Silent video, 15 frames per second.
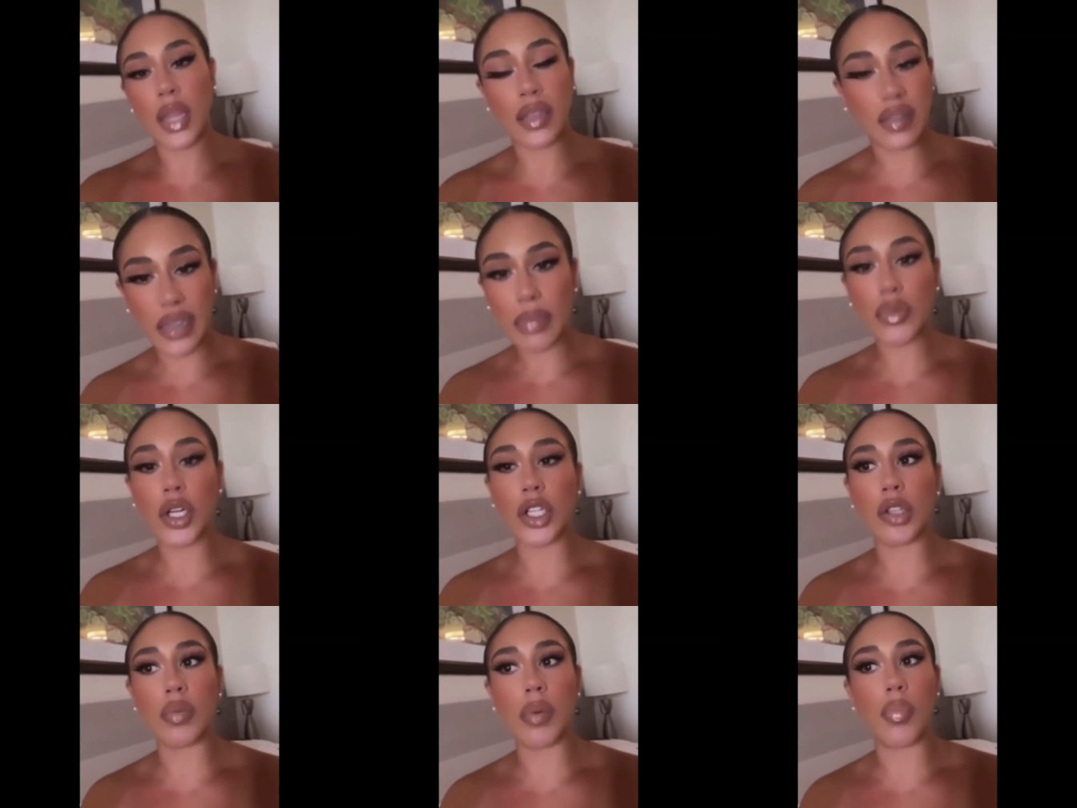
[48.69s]
The same
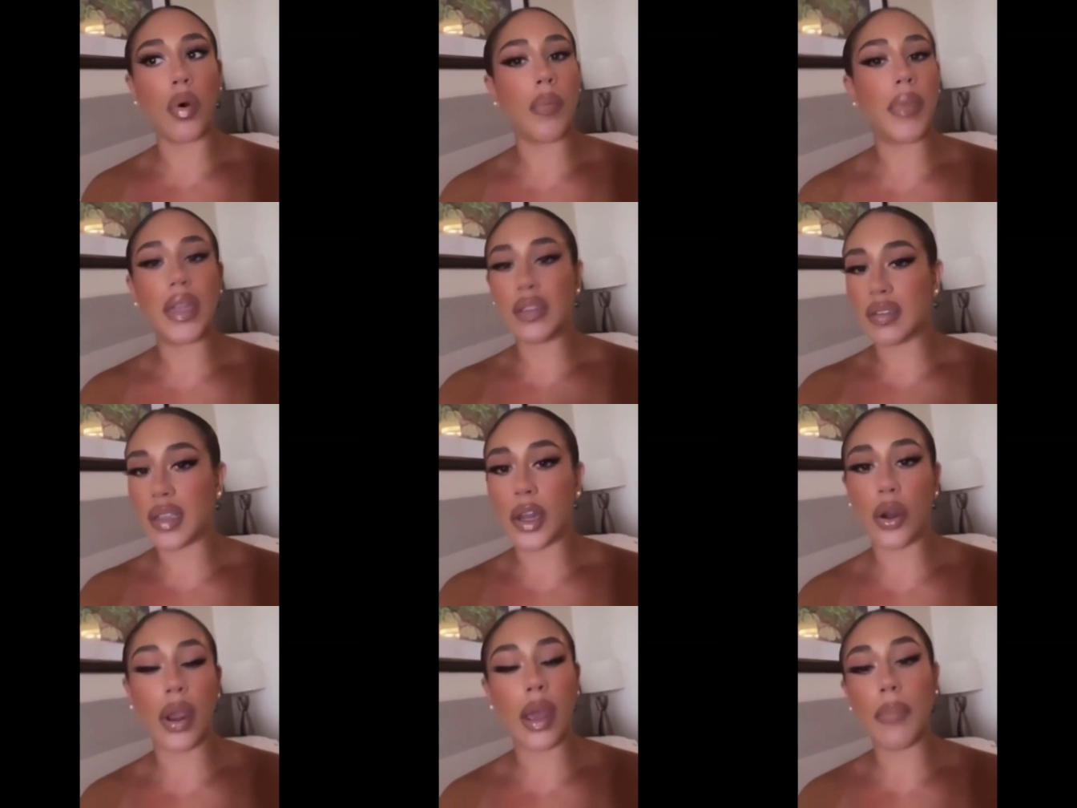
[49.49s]
gentleman bought me a
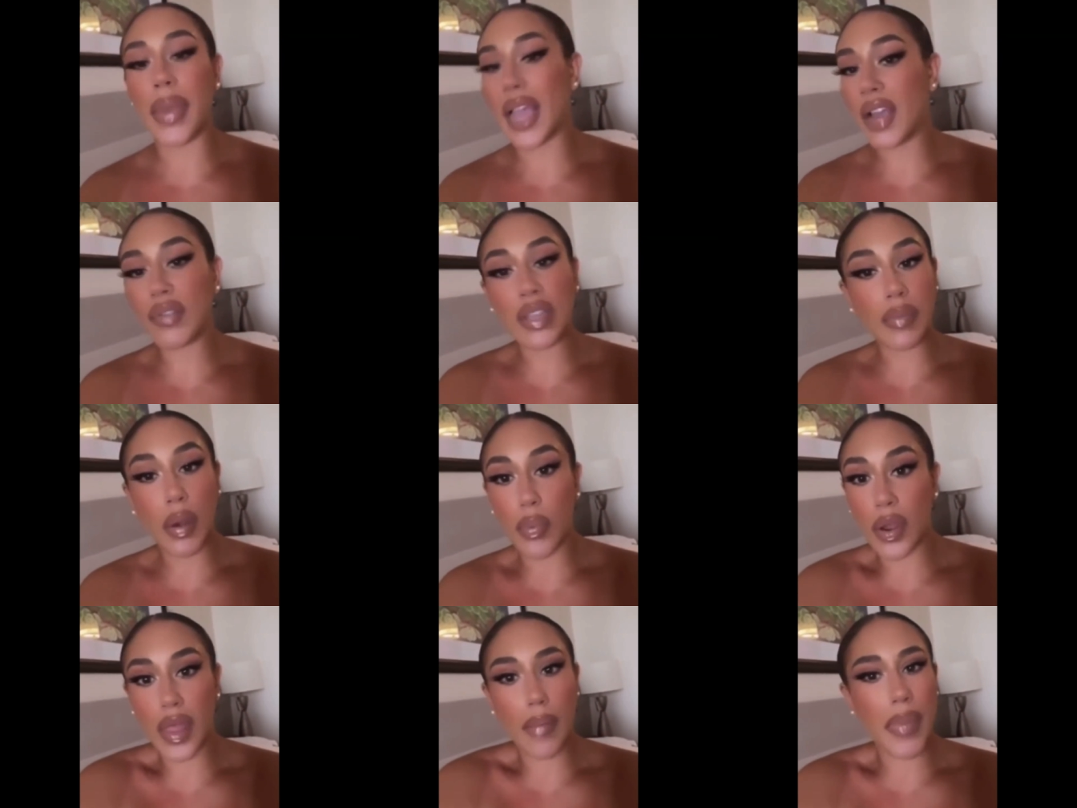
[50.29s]
designer handbag. Every time
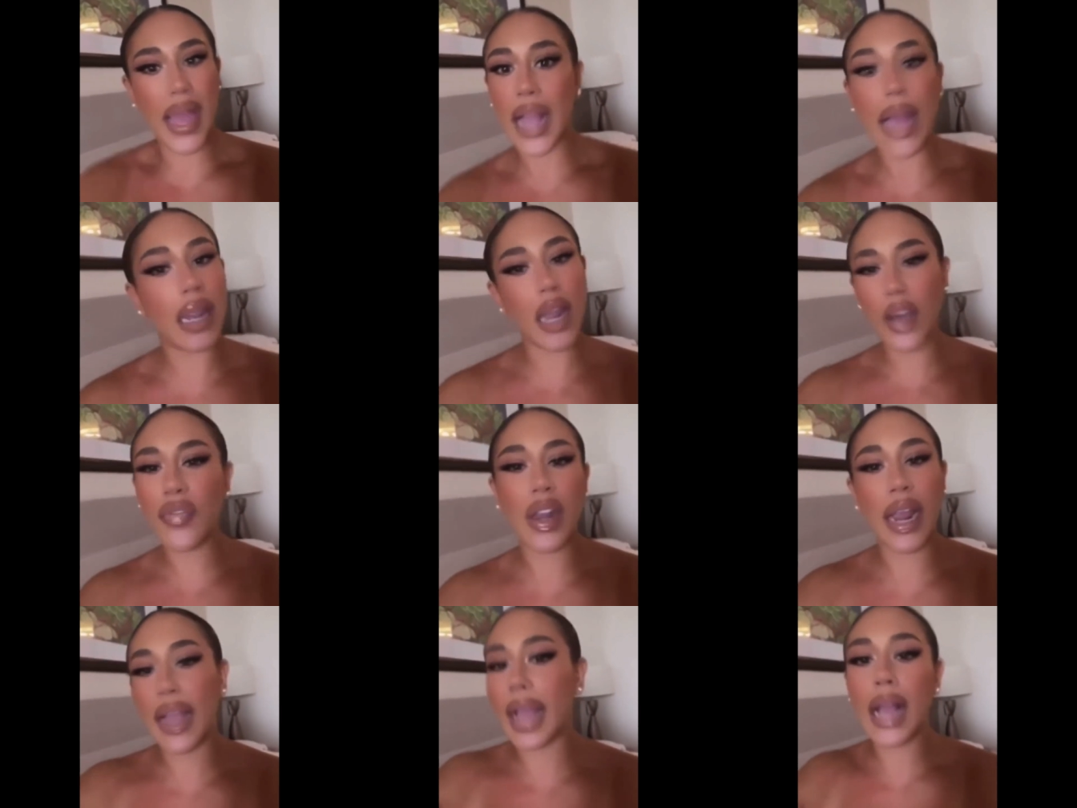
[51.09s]
I wear that bag, I
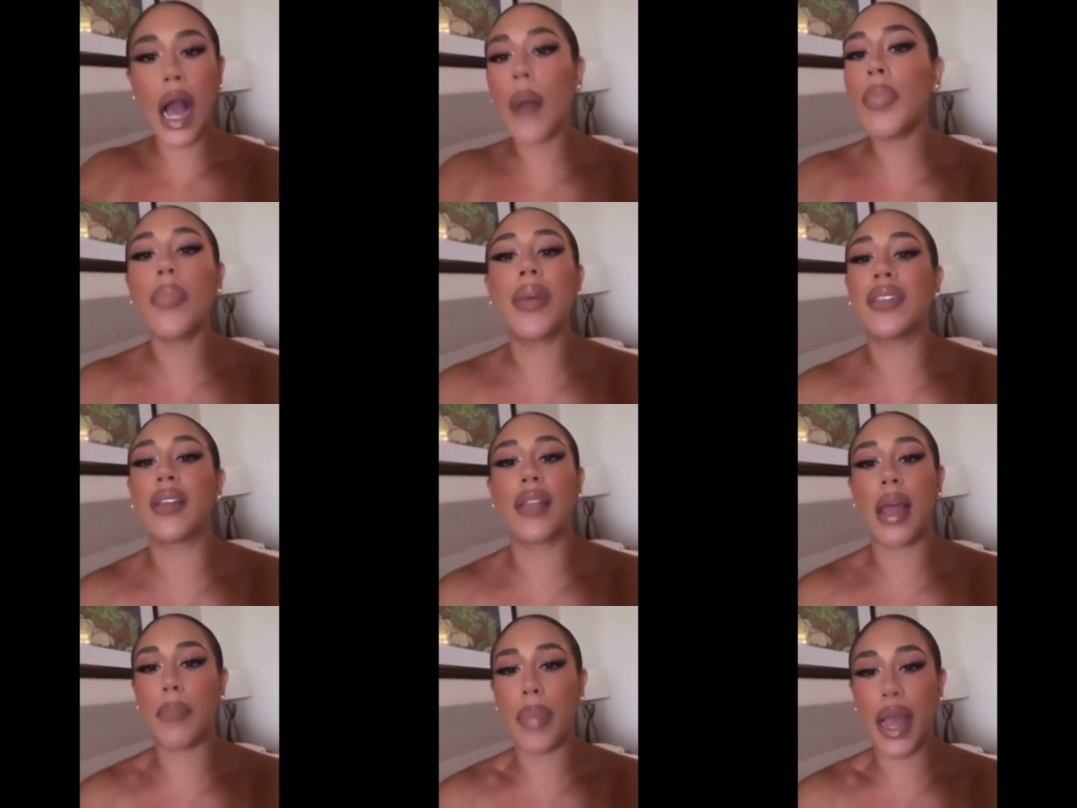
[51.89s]
love it. I get
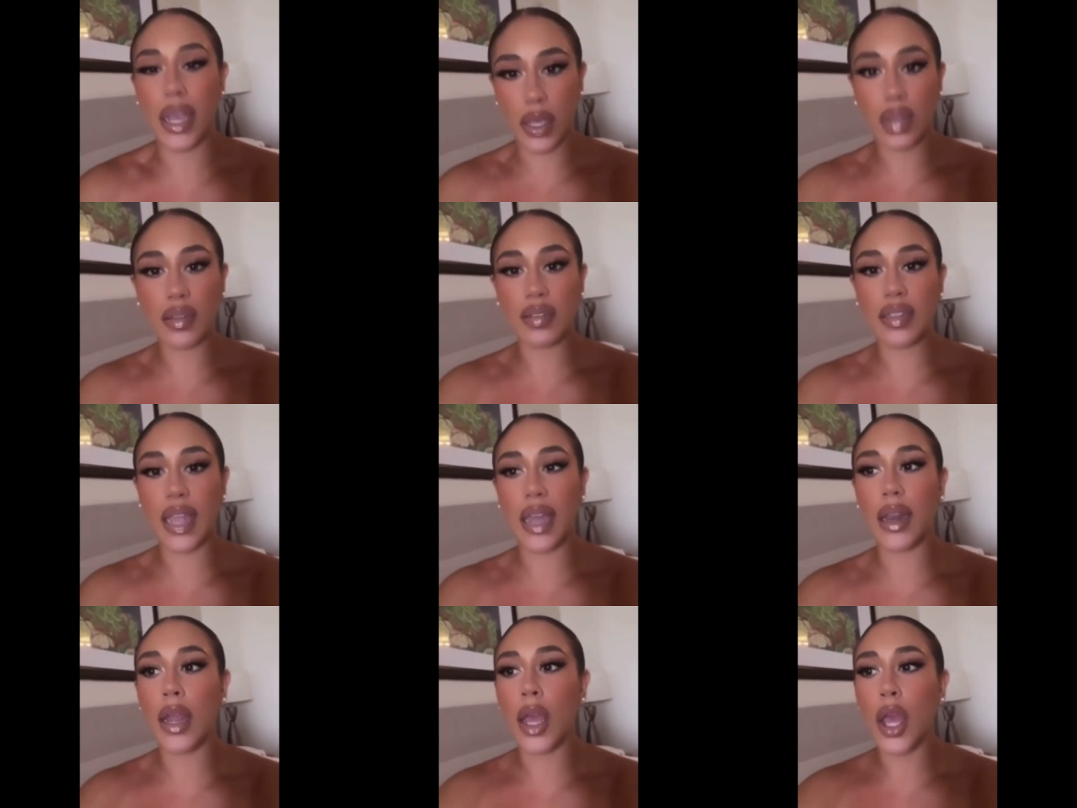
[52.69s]
compliments on that bag. You
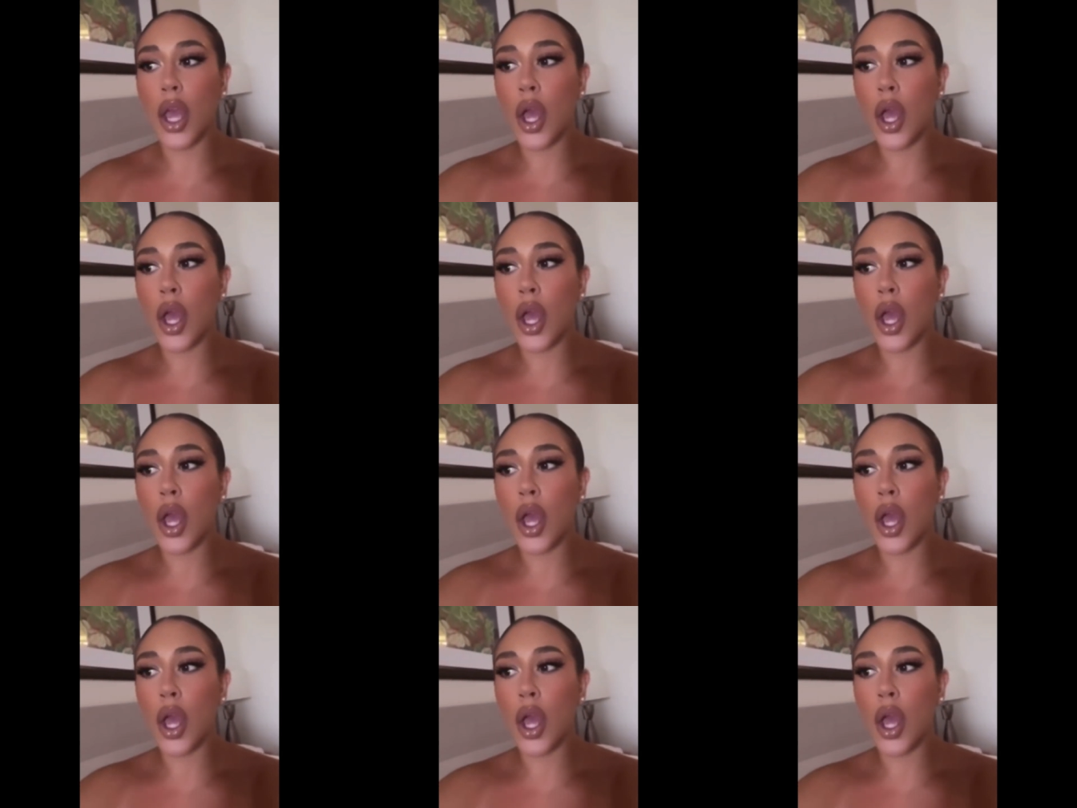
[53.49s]
understand?